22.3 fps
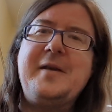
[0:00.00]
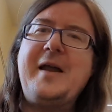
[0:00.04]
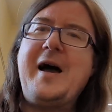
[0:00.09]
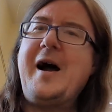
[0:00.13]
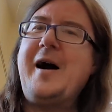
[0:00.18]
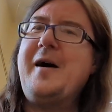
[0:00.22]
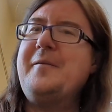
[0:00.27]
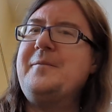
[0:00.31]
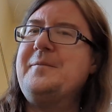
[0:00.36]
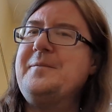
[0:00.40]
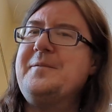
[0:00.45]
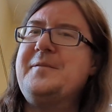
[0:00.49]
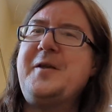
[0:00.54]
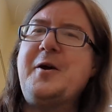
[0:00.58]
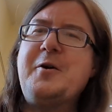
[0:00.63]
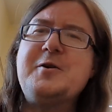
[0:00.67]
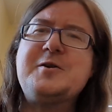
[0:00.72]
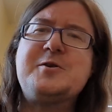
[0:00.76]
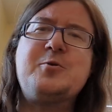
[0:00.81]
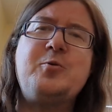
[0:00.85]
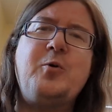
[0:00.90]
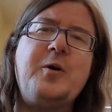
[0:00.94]
Now,
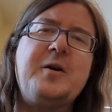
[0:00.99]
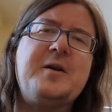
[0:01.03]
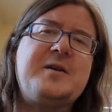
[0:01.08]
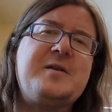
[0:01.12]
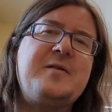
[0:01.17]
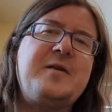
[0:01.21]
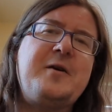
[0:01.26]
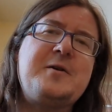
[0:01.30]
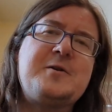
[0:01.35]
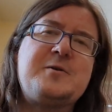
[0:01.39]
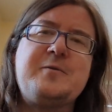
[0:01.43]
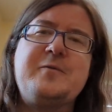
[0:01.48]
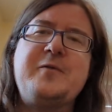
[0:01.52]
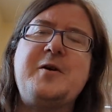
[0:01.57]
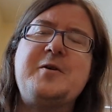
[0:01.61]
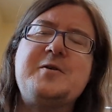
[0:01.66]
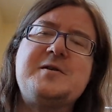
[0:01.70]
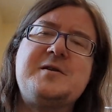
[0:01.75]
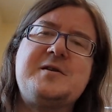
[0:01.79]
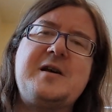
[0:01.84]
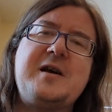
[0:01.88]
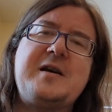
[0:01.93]
those
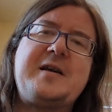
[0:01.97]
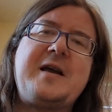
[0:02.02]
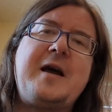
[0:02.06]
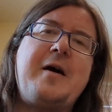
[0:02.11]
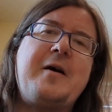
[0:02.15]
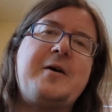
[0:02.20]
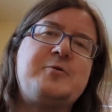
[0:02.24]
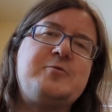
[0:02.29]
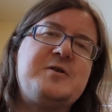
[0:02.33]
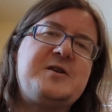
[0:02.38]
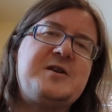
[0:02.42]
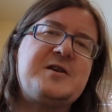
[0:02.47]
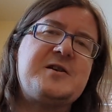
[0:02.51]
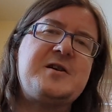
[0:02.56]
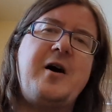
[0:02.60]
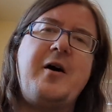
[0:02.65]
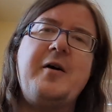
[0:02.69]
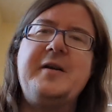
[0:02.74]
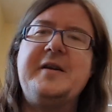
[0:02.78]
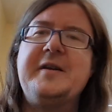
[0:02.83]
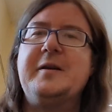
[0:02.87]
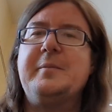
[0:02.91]

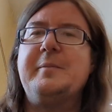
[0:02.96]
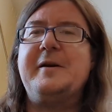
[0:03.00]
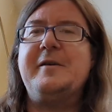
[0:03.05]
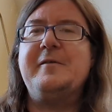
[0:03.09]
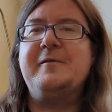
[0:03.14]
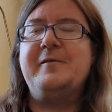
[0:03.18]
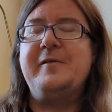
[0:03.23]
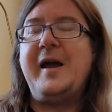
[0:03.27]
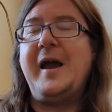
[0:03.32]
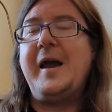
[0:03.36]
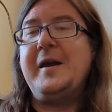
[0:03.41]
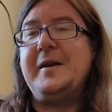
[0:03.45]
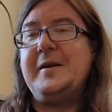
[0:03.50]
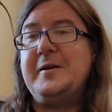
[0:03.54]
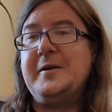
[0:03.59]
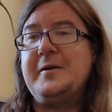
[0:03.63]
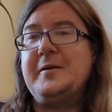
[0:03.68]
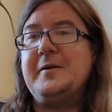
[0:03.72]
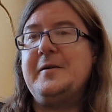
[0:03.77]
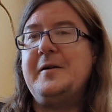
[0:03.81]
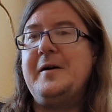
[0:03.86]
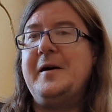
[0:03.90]
characteristics are a little bit
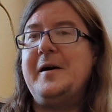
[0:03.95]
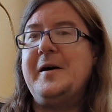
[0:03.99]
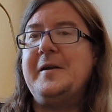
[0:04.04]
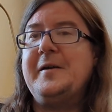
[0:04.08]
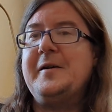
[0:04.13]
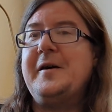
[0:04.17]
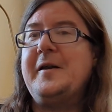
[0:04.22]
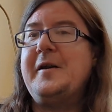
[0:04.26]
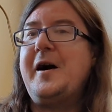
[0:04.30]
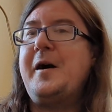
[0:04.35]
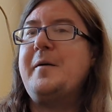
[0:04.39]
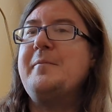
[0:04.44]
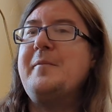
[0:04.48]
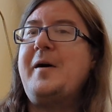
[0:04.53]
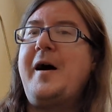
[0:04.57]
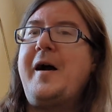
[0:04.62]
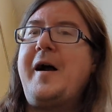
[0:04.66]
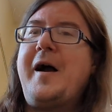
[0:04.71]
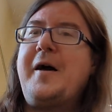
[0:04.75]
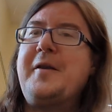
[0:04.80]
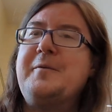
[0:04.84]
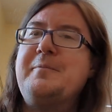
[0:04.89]
vague, and
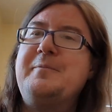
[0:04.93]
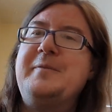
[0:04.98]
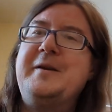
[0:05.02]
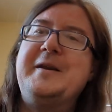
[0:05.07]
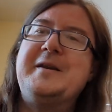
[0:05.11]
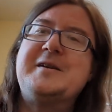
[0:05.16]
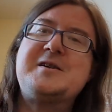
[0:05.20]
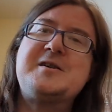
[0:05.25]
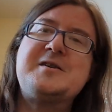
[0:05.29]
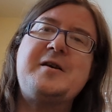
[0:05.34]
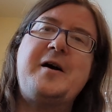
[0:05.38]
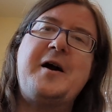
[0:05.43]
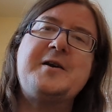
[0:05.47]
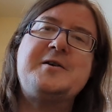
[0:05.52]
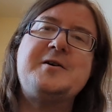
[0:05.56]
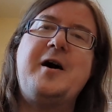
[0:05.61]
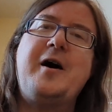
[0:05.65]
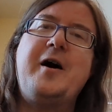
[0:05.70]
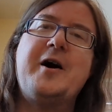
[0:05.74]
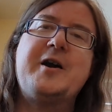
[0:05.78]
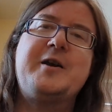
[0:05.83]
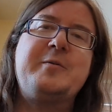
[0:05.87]
I had a
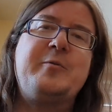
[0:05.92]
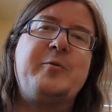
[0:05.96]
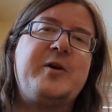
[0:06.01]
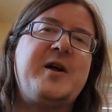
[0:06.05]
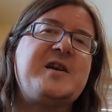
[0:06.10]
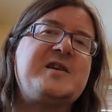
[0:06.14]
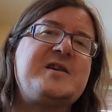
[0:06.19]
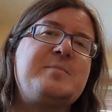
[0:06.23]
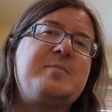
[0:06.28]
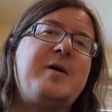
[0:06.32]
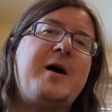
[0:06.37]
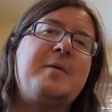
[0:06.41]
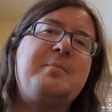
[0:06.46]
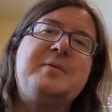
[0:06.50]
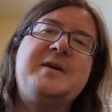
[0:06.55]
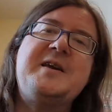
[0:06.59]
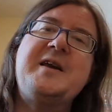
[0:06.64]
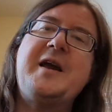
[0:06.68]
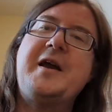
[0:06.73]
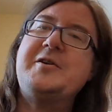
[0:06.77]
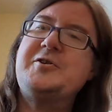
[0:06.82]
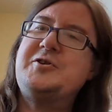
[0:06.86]
slight argument when I did my
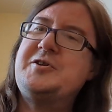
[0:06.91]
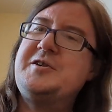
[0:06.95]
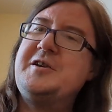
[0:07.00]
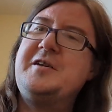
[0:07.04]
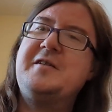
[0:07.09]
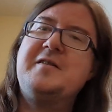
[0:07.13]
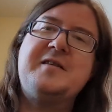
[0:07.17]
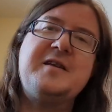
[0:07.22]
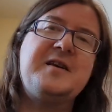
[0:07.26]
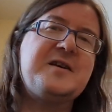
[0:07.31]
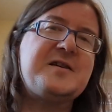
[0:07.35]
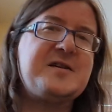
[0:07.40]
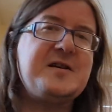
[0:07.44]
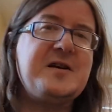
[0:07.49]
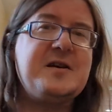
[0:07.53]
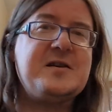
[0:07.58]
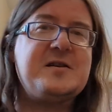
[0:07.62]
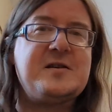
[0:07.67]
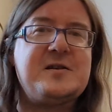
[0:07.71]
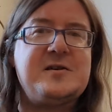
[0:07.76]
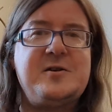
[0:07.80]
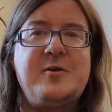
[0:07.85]
PhD
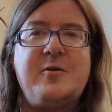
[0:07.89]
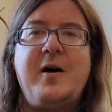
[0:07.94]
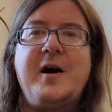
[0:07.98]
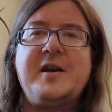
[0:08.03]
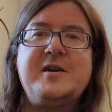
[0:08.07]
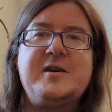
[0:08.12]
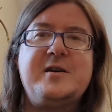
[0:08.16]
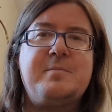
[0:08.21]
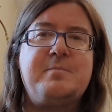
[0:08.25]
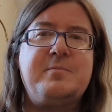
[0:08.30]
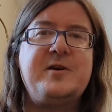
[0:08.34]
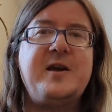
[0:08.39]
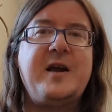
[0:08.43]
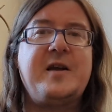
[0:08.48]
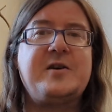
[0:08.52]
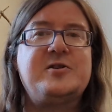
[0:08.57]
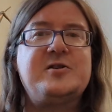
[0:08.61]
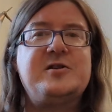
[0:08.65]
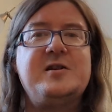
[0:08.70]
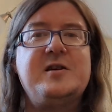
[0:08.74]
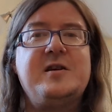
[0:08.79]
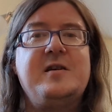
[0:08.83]
thesis. So I did a
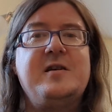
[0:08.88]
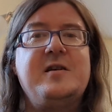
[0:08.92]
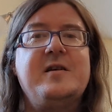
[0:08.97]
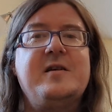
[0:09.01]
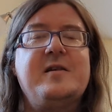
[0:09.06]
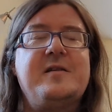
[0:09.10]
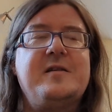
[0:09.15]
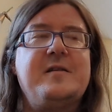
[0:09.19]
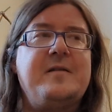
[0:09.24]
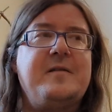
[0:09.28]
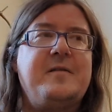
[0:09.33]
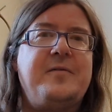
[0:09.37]
PhD